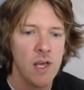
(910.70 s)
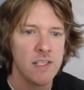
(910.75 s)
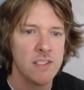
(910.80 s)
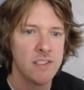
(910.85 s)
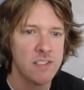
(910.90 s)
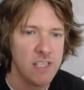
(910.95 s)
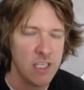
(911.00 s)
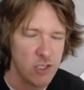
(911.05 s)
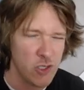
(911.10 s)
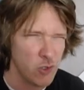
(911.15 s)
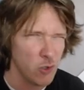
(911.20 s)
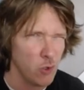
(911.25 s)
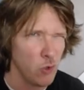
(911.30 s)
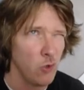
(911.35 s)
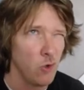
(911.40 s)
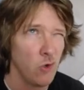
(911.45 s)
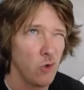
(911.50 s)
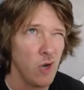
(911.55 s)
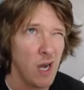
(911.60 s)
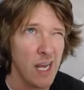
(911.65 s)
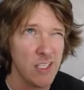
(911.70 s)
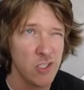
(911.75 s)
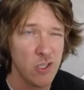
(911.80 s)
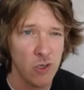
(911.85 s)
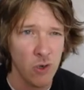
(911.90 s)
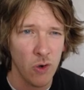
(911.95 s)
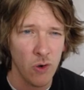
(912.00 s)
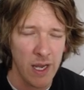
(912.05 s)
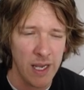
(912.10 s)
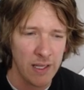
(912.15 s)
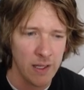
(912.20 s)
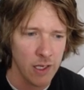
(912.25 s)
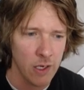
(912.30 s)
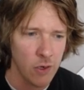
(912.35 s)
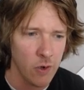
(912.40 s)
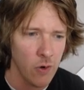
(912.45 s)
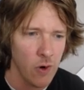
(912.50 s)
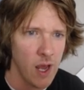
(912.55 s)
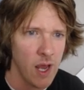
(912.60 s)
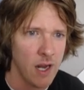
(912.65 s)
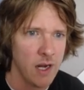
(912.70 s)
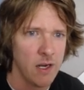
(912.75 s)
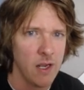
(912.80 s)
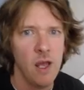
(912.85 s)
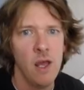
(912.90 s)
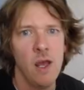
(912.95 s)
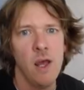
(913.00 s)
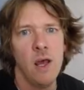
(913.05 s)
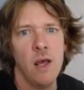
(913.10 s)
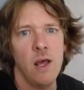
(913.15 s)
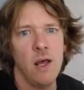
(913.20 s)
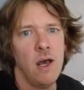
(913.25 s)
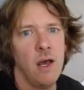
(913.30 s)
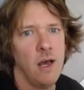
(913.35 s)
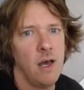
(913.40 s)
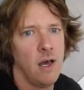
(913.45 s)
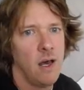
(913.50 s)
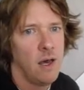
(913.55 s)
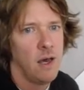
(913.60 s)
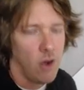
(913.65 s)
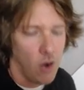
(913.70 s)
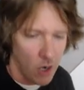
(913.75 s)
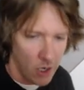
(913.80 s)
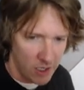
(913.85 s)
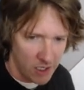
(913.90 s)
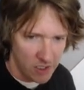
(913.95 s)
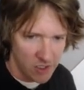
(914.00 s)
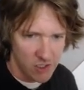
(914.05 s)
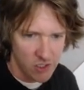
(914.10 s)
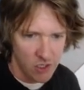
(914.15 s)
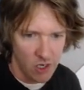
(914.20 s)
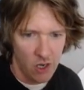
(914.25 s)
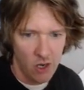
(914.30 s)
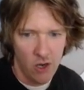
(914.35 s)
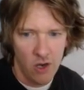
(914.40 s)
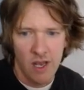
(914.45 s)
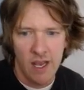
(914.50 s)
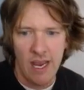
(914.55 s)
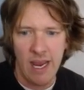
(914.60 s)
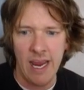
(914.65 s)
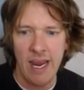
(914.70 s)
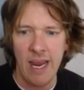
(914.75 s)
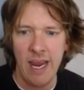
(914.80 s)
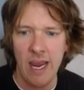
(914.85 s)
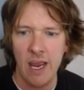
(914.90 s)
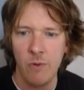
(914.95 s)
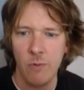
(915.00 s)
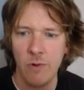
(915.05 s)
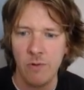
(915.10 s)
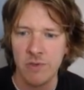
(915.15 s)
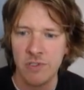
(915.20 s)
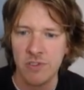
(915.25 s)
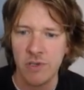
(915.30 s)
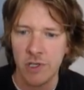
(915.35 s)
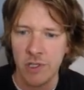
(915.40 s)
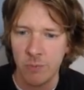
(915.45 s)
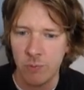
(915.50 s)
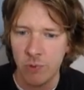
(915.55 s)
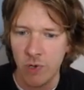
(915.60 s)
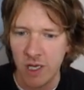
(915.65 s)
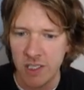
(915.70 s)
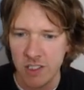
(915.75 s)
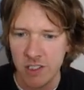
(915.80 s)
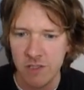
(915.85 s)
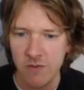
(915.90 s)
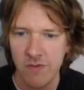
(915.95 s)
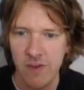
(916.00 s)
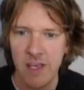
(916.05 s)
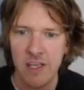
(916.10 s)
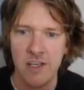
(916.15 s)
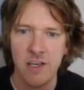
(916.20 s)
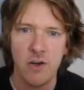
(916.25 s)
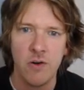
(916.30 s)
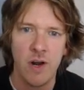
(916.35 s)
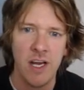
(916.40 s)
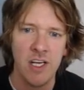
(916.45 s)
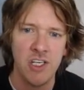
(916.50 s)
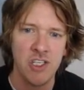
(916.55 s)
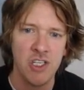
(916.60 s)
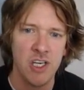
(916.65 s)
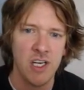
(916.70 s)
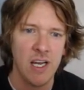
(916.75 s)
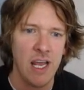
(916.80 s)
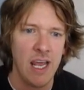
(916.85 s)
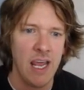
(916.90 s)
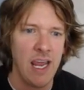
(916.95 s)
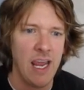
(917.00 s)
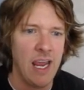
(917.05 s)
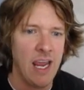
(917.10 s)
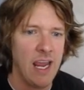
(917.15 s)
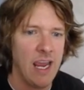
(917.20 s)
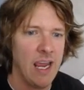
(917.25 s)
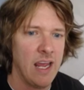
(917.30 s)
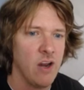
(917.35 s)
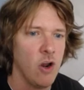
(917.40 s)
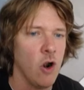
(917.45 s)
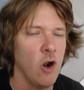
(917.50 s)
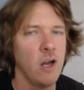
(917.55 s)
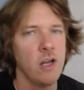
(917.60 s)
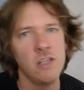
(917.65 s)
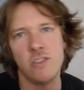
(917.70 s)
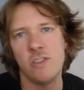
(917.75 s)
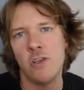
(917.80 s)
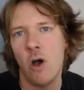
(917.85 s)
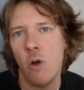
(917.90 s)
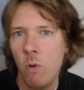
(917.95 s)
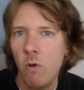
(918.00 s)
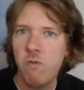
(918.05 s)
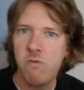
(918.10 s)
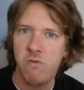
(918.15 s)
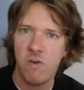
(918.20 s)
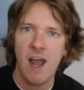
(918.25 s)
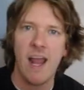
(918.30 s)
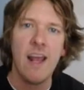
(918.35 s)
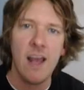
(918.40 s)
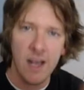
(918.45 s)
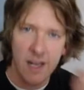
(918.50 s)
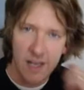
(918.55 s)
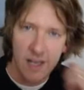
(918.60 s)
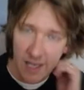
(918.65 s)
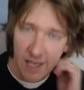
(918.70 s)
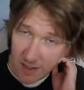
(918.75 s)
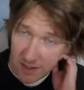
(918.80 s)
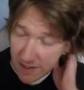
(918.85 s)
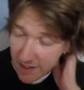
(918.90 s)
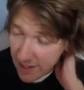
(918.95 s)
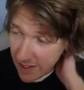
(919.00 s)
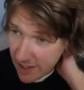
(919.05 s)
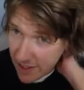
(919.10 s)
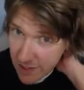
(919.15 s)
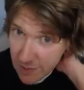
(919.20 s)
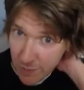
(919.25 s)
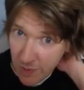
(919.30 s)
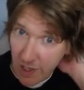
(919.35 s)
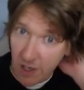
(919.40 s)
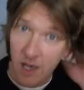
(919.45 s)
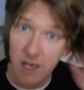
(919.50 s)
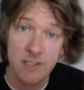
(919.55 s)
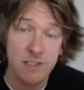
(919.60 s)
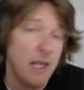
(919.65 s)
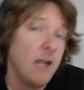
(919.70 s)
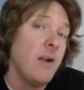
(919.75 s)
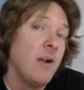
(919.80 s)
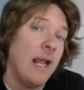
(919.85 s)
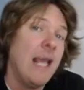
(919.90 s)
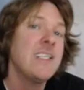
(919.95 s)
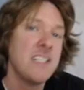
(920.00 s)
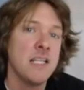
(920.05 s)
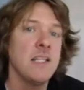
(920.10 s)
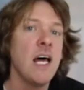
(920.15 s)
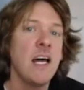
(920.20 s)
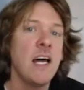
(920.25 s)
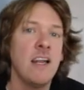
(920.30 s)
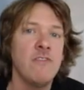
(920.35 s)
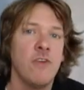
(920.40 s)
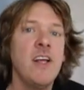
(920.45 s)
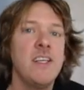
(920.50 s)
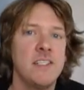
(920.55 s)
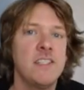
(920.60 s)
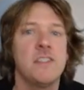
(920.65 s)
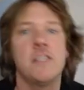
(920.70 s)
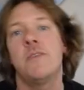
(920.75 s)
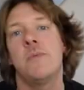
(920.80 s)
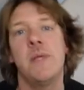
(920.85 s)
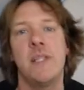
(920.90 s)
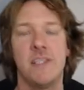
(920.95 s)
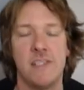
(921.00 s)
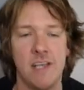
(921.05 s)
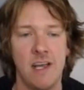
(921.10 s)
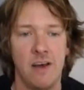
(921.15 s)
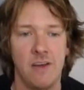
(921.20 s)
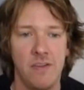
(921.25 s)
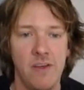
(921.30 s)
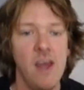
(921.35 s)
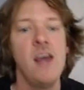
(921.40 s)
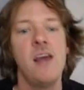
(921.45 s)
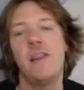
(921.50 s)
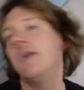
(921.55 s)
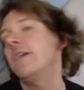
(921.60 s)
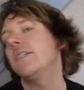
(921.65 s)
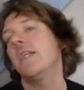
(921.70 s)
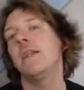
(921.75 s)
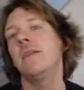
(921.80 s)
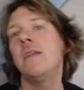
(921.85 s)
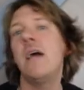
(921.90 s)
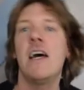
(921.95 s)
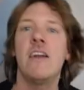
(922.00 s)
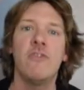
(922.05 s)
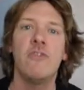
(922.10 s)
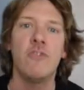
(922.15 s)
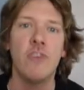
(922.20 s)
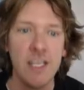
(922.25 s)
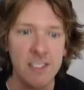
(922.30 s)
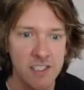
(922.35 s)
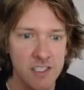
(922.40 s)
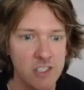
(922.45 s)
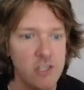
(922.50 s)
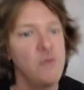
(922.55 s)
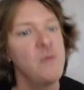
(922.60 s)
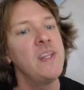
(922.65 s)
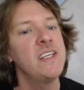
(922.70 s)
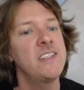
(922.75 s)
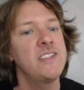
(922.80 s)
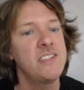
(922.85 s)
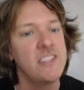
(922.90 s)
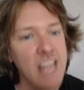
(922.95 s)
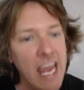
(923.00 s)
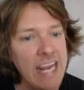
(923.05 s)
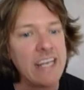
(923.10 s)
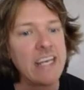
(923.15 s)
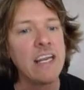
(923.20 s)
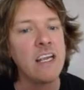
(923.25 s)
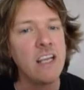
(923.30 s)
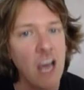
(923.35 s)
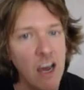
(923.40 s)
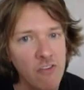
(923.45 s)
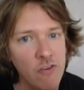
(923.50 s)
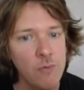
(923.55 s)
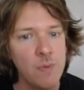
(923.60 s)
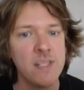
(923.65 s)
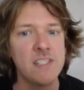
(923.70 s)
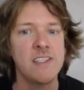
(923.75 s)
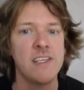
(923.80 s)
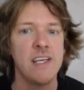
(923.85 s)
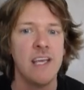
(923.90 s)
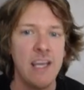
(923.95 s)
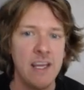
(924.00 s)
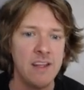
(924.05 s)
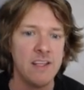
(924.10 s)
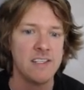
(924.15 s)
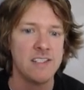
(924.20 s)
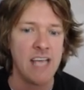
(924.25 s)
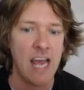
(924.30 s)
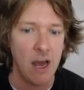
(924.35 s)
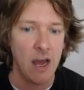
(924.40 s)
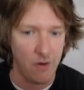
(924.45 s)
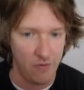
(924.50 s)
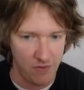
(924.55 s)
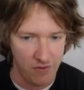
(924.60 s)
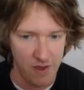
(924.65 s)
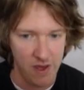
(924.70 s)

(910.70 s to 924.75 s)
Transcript: Central High School in Little Rock, Arkansas, and we will start the process of integration, and Arkansas will fight against this because there is a lot of racism in the South. There's a lot of racism in the state governments in the South.